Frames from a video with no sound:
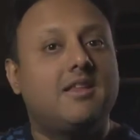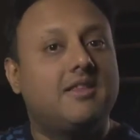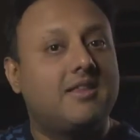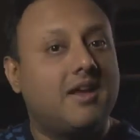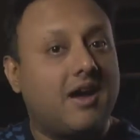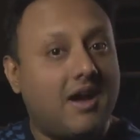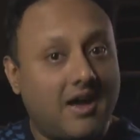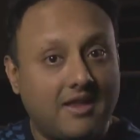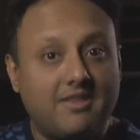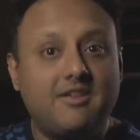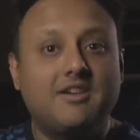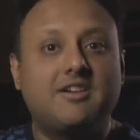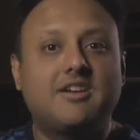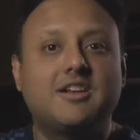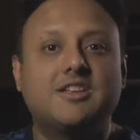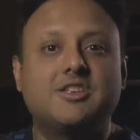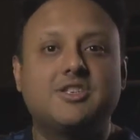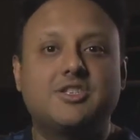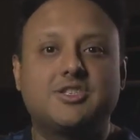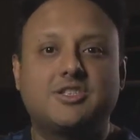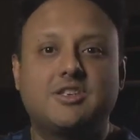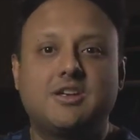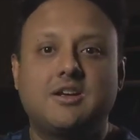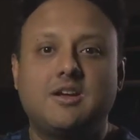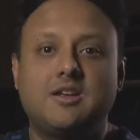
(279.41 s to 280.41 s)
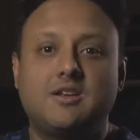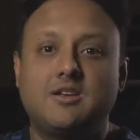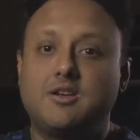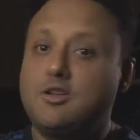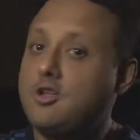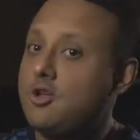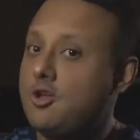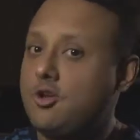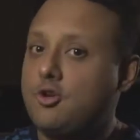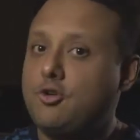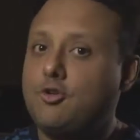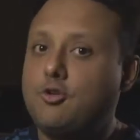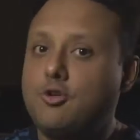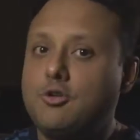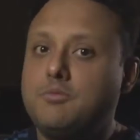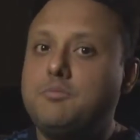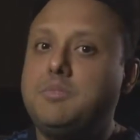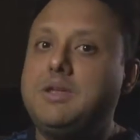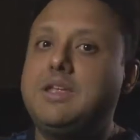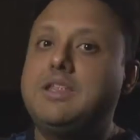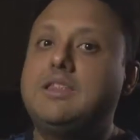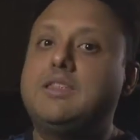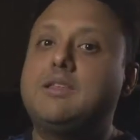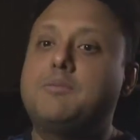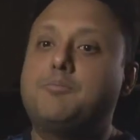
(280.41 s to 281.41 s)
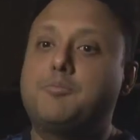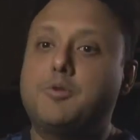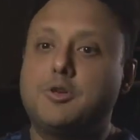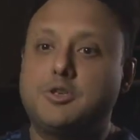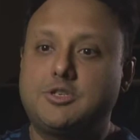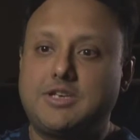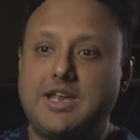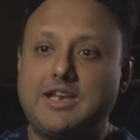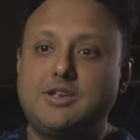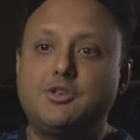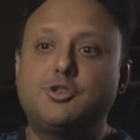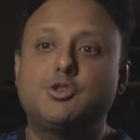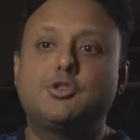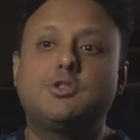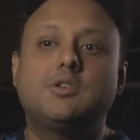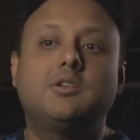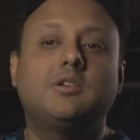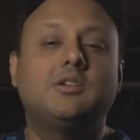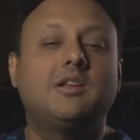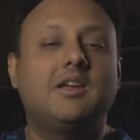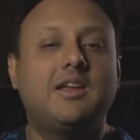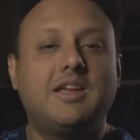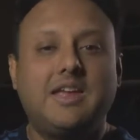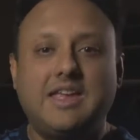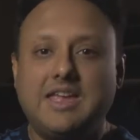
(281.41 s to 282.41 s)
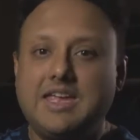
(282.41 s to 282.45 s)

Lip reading: The other concern could be the potential